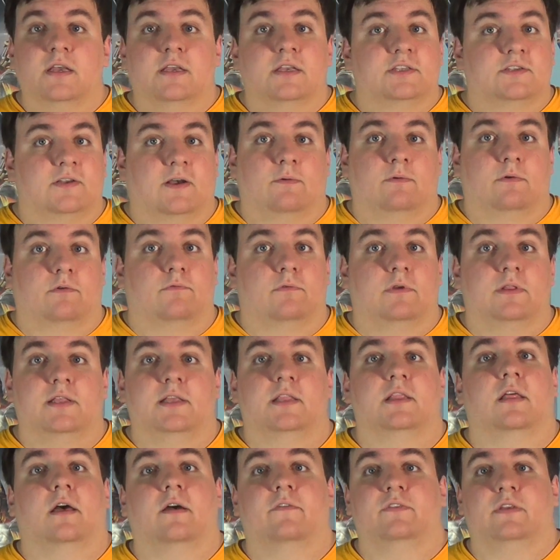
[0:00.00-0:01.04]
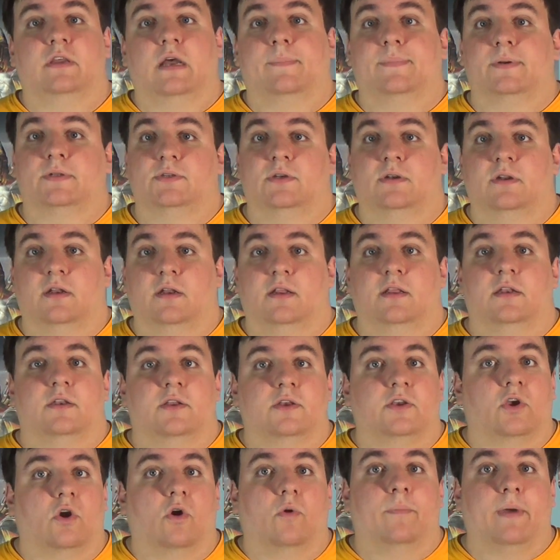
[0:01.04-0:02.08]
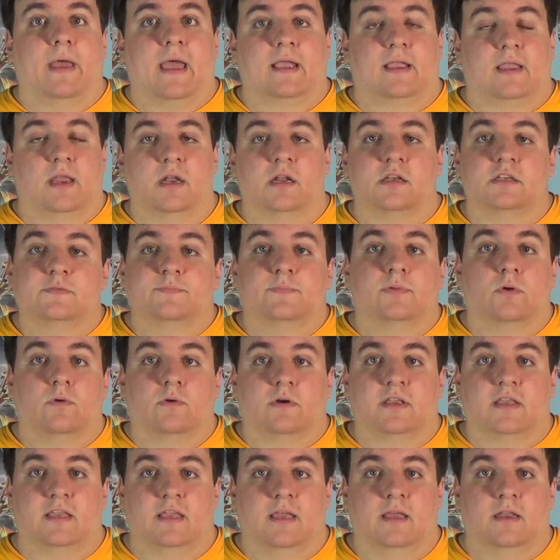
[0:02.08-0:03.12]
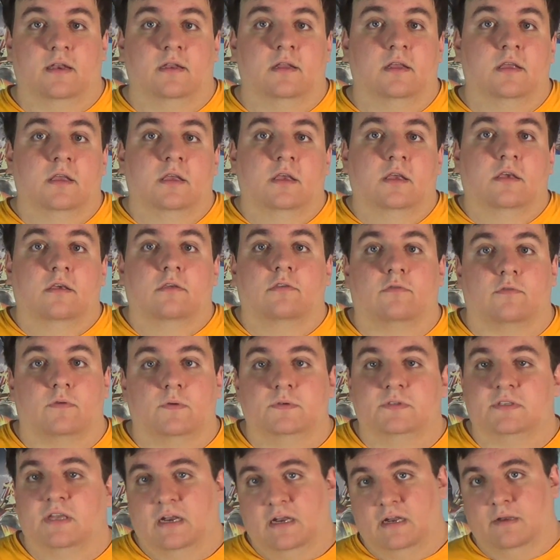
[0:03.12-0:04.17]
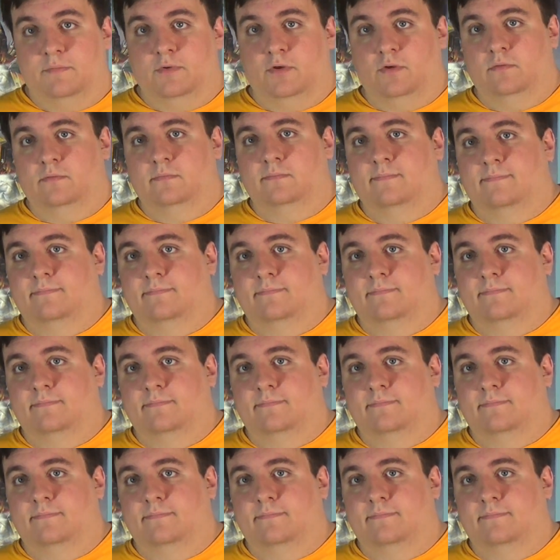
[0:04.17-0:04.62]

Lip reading: So I would really love the opportunity to go back and explore it again through Sun and Moon.